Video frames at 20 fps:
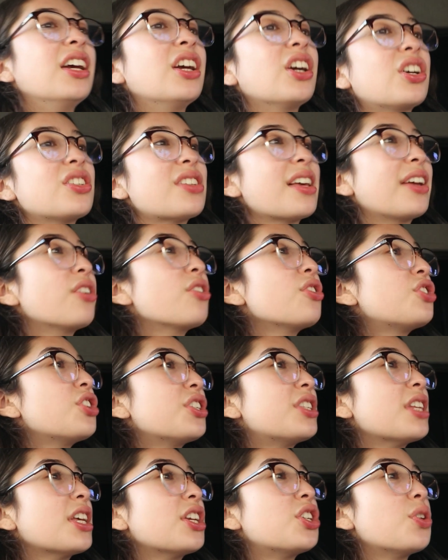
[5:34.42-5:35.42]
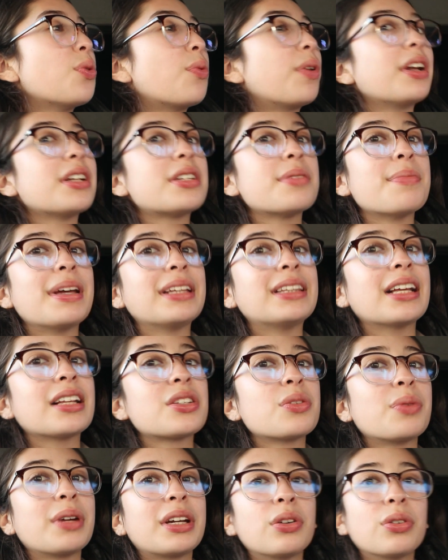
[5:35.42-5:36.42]
Because I know she said she wanted to make that,
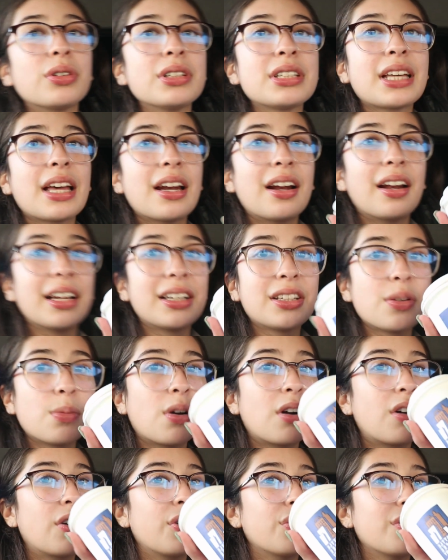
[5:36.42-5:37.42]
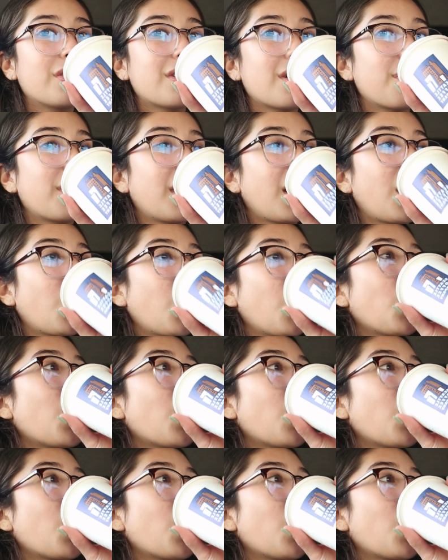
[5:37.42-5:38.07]
so we can always get it like tomorrow or something.